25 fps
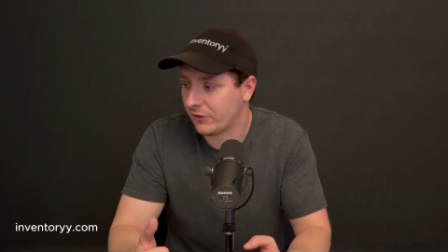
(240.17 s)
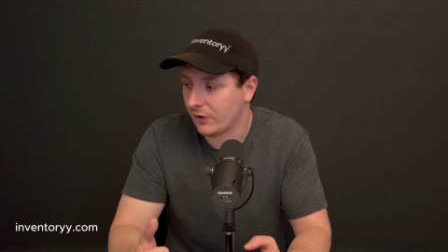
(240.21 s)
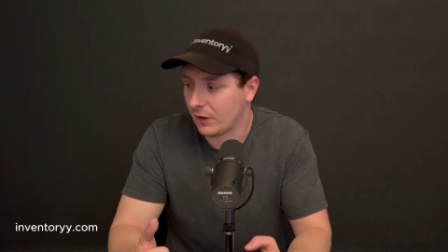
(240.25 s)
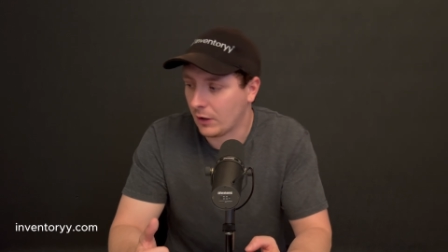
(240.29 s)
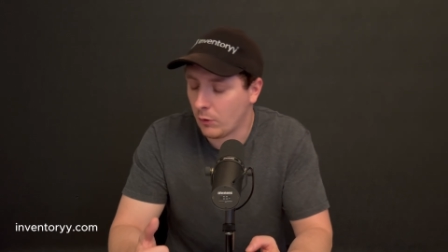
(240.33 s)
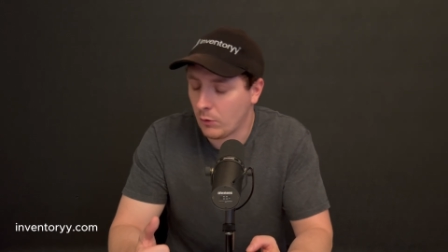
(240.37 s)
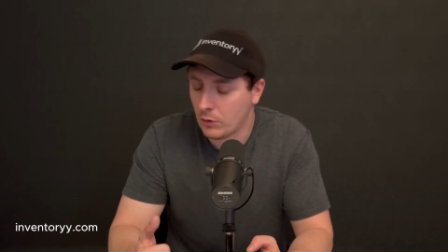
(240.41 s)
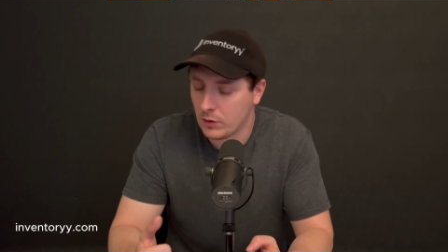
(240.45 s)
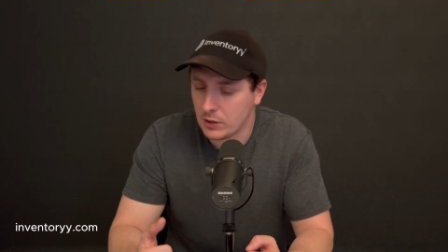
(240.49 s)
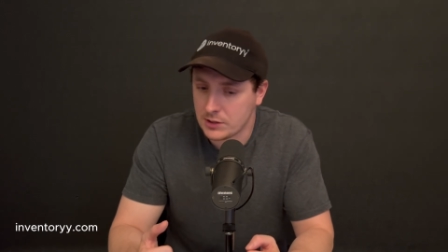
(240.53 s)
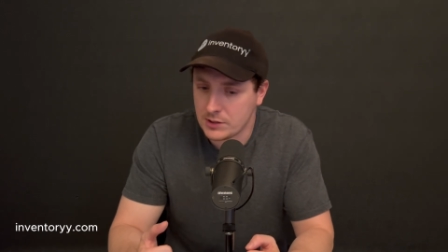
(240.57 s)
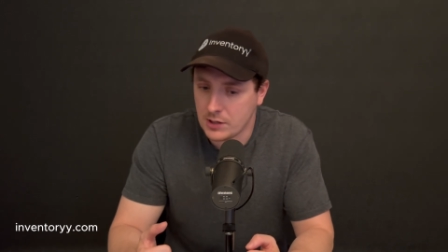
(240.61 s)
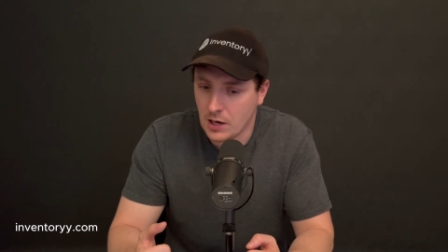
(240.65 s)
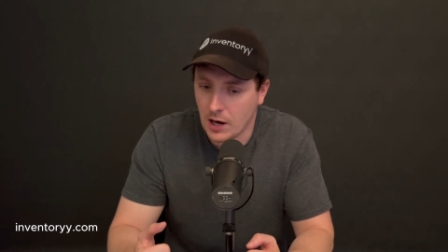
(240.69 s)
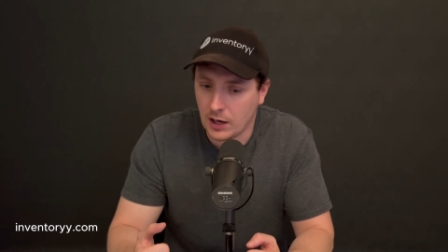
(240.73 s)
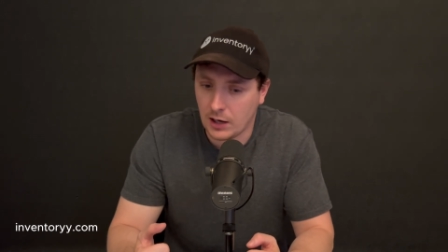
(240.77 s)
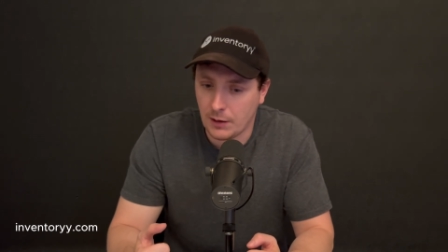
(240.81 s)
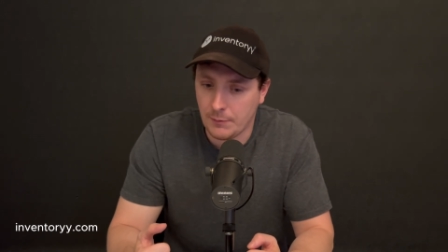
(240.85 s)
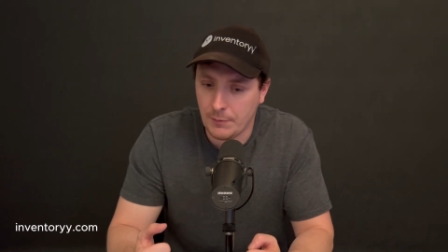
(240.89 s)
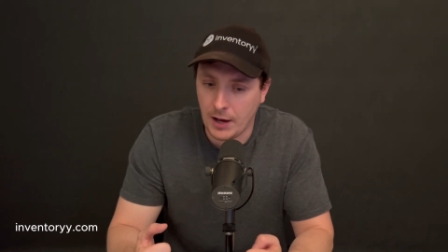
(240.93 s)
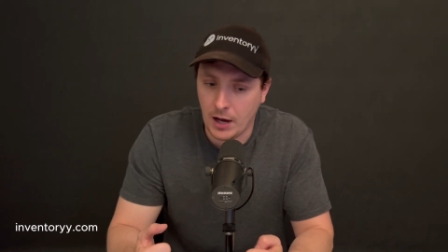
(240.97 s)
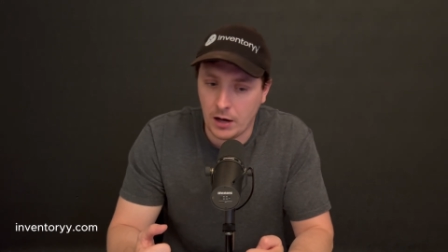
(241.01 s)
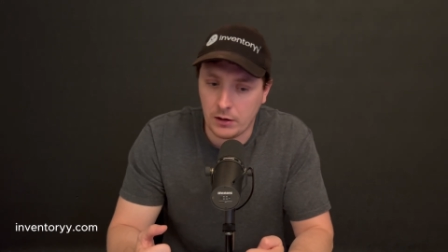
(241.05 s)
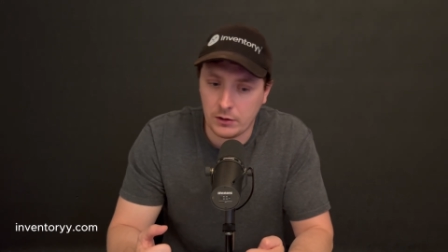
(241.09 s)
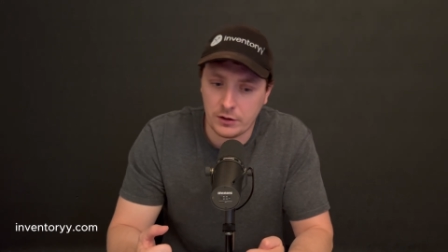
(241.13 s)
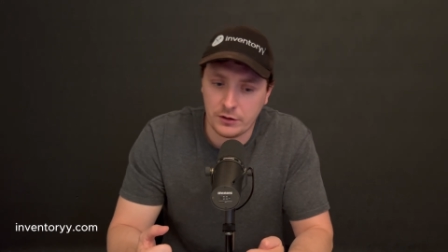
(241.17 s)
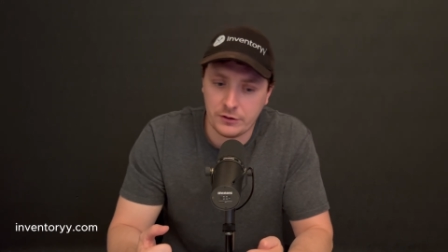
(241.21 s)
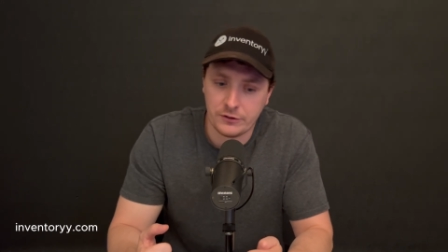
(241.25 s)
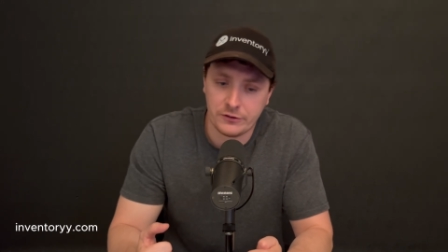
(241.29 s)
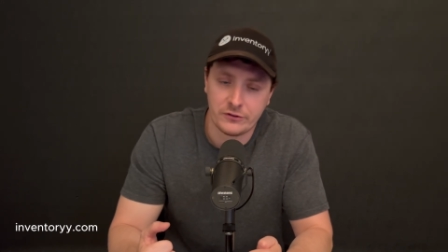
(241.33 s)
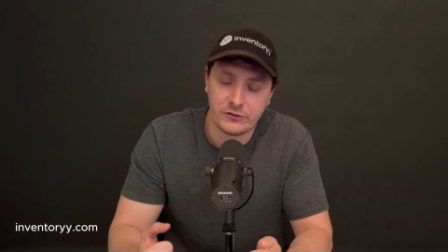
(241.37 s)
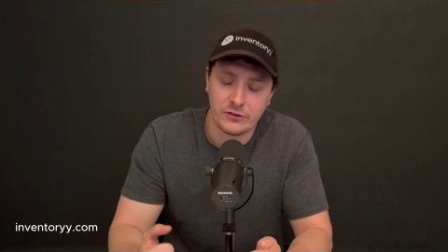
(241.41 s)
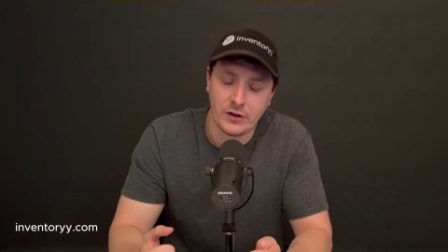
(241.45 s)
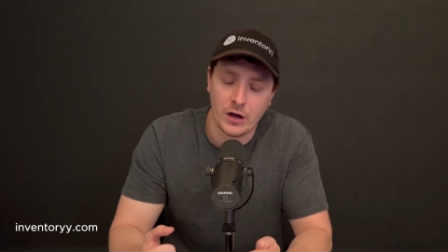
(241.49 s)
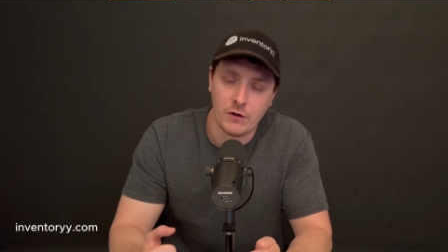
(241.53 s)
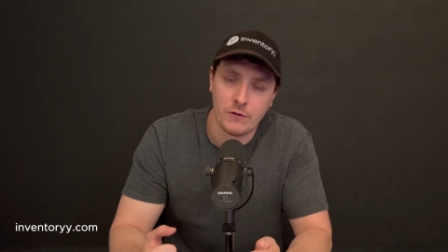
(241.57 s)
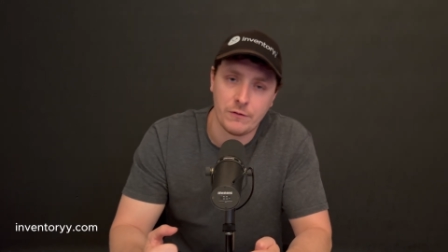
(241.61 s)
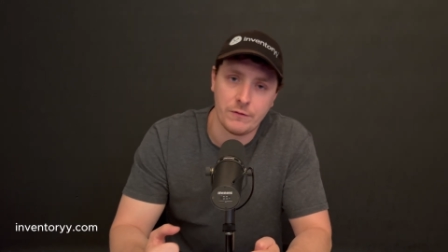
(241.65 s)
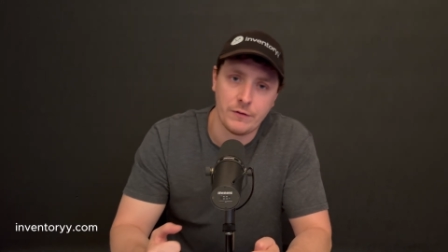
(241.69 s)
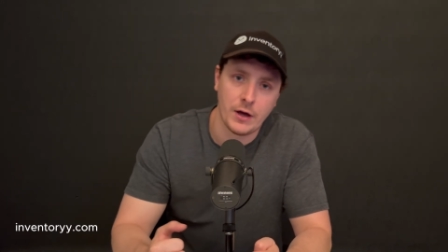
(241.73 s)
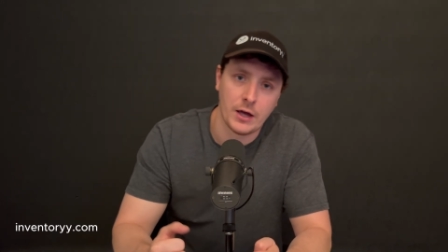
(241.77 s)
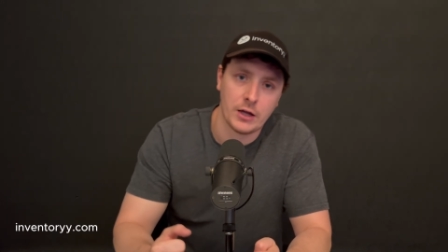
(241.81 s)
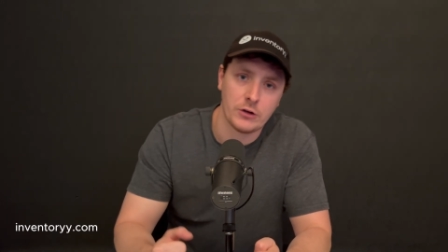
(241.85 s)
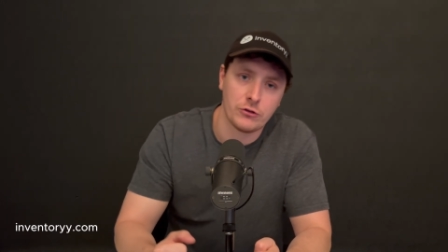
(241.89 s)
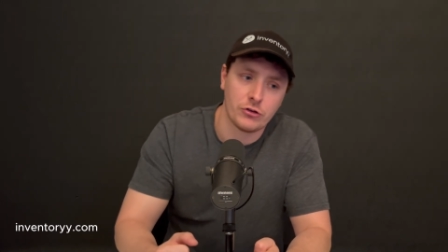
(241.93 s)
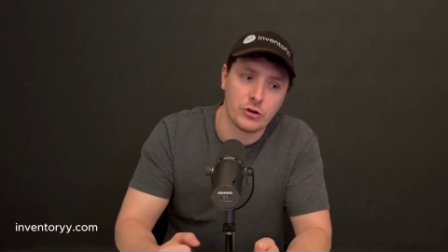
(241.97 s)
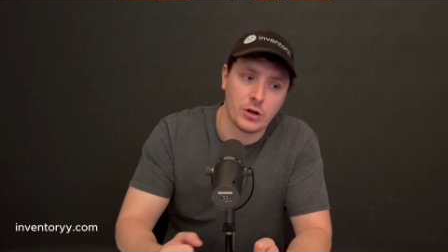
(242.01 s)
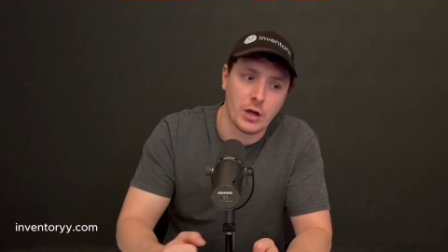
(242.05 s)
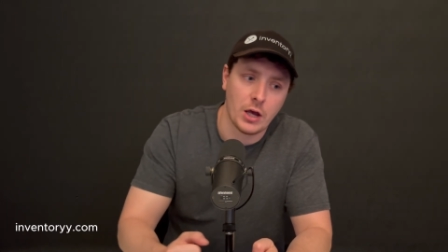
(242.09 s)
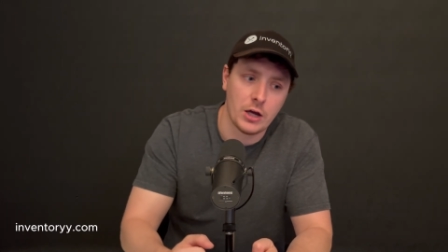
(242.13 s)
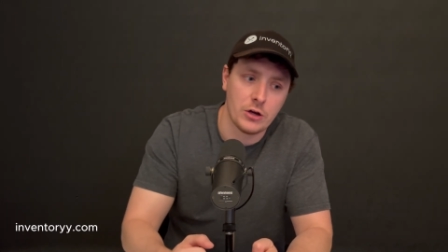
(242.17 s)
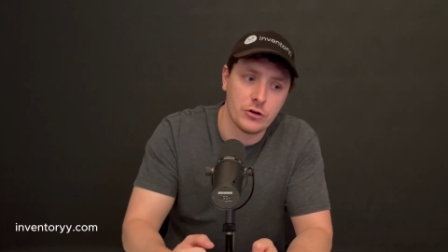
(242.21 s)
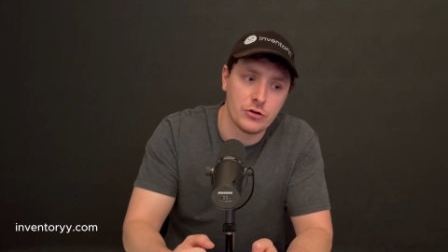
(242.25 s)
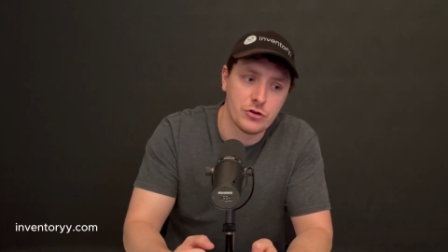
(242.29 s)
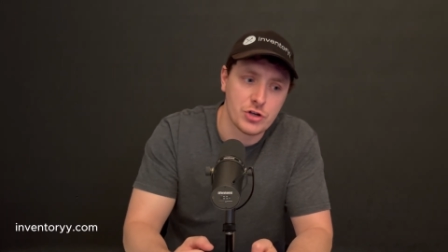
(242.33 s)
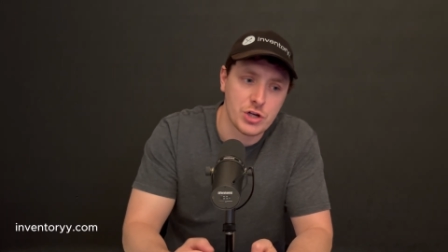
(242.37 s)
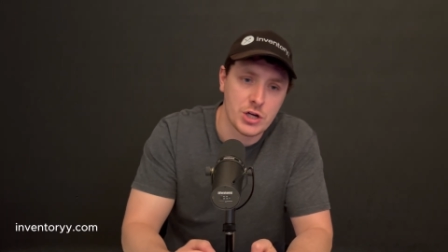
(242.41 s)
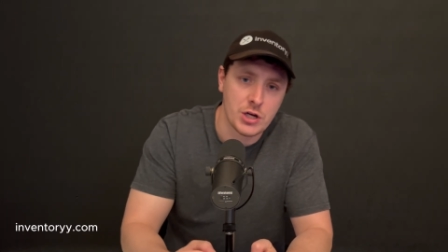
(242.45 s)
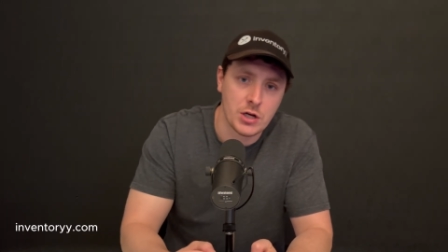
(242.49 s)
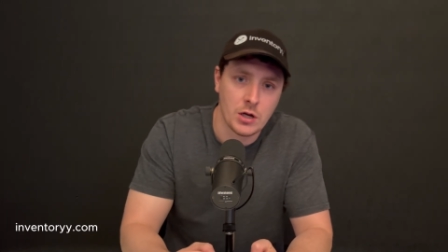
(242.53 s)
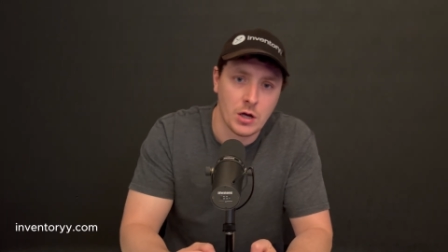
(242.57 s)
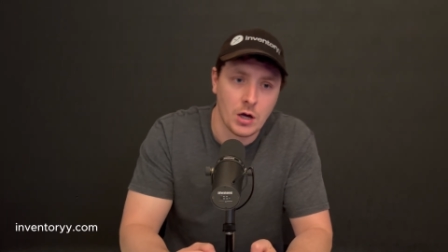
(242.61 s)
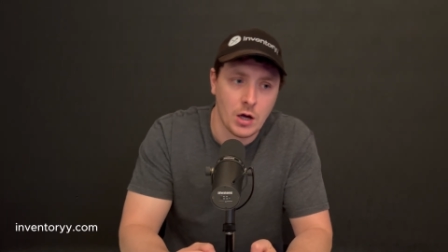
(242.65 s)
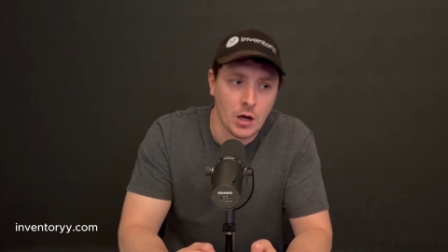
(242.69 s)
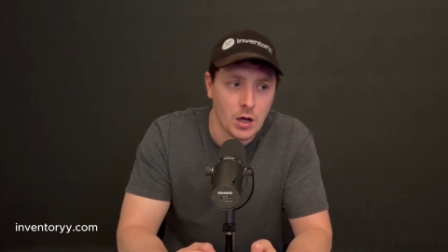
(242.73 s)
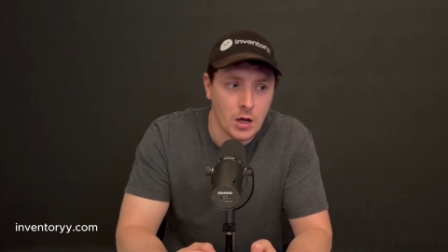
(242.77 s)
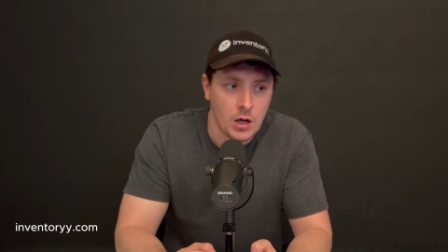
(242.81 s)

thing I want to talk about is self education.